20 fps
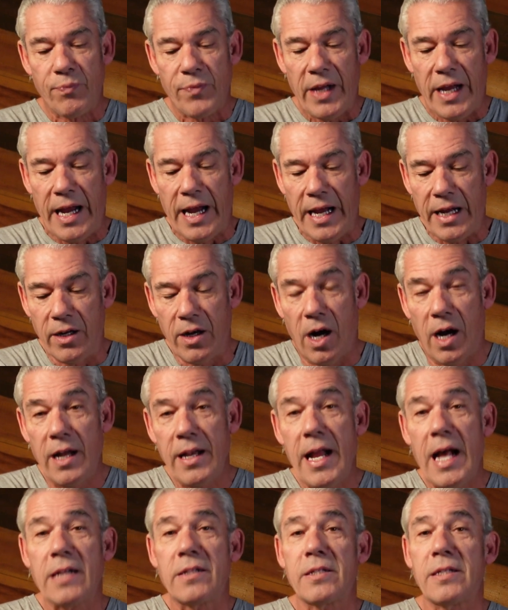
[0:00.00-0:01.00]
And on
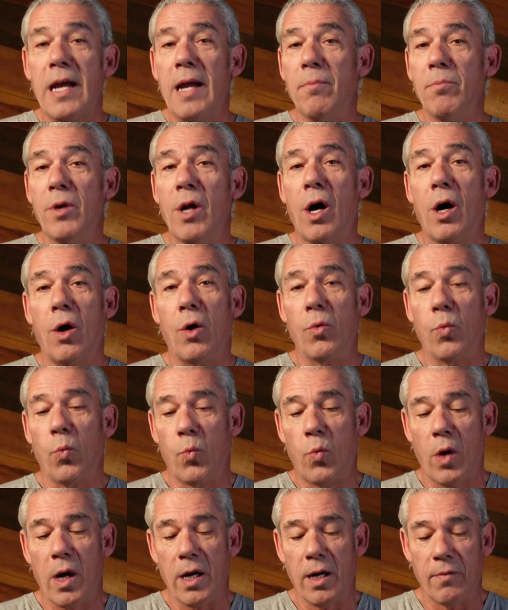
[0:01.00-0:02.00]
that same note,
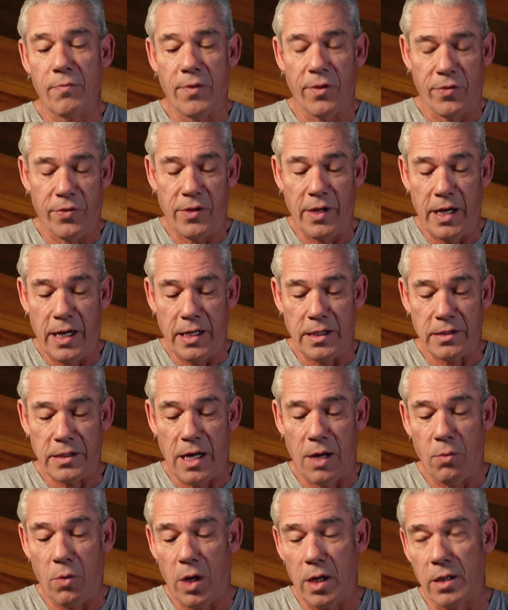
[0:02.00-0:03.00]
one of the things I
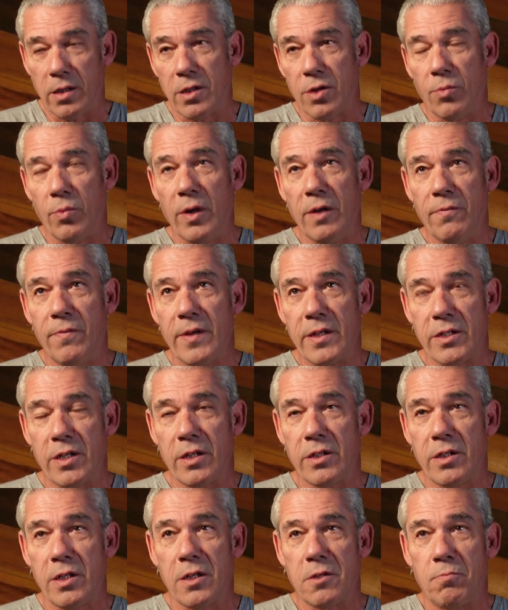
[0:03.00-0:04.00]
wanted to
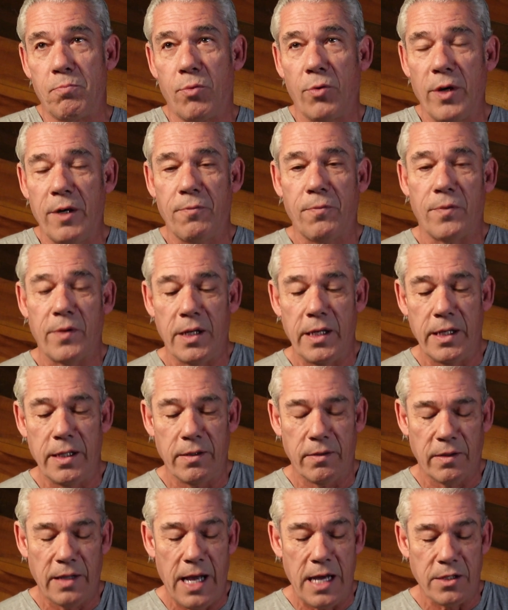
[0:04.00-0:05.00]
revisit just briefly,
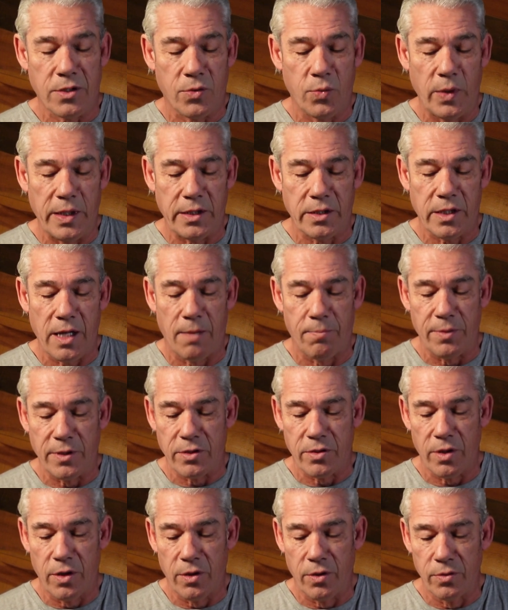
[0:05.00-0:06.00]
last week's
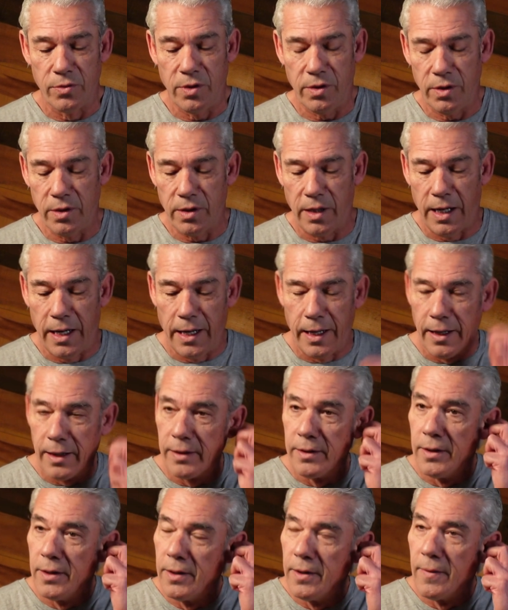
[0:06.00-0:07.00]
episode,
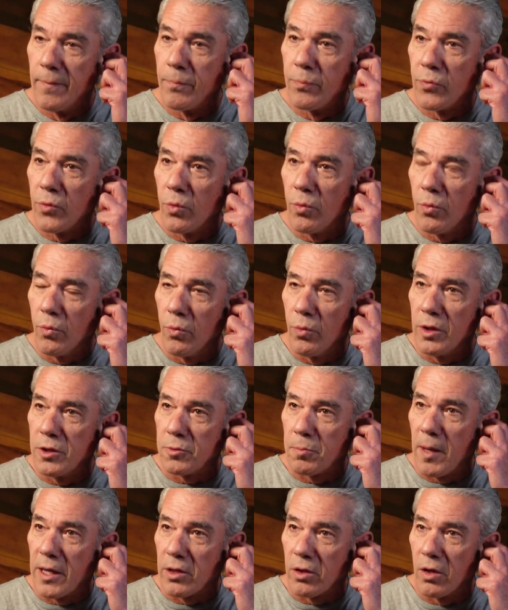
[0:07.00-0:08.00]
we
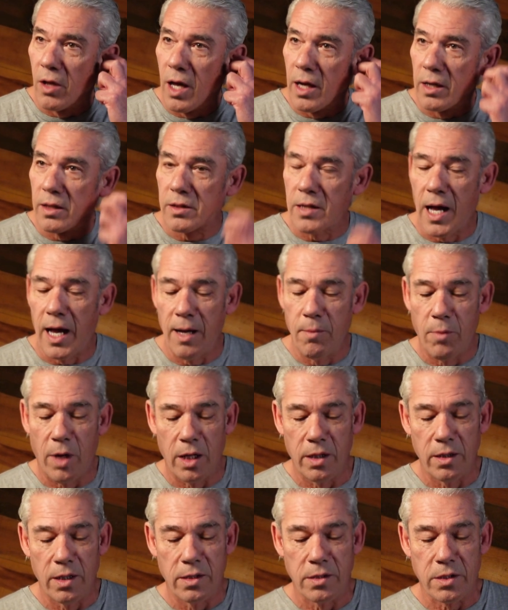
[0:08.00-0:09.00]
spent a lot of time
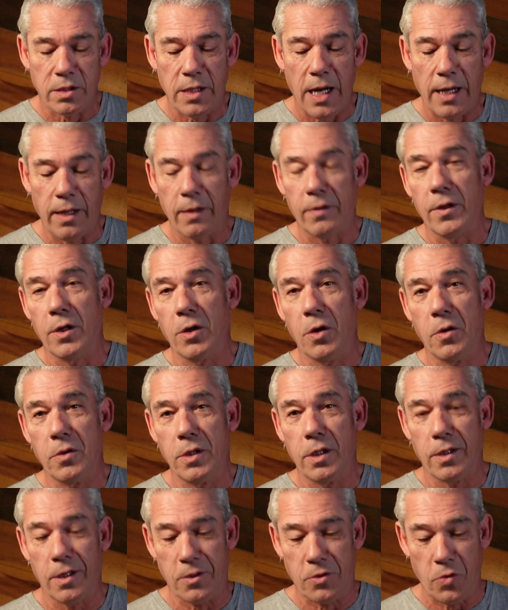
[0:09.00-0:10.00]
on the State of the
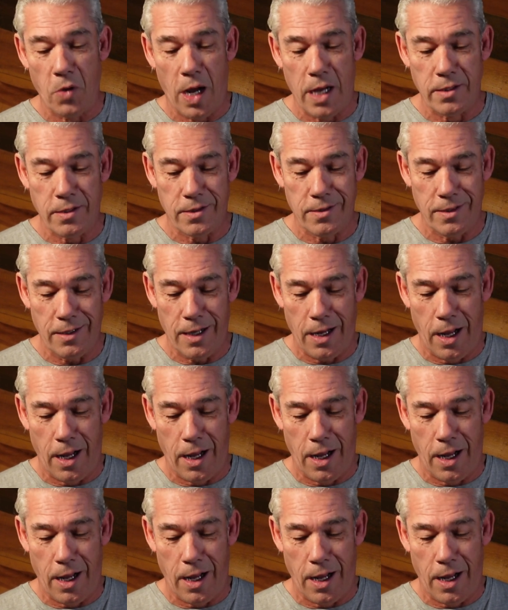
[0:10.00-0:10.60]
Union address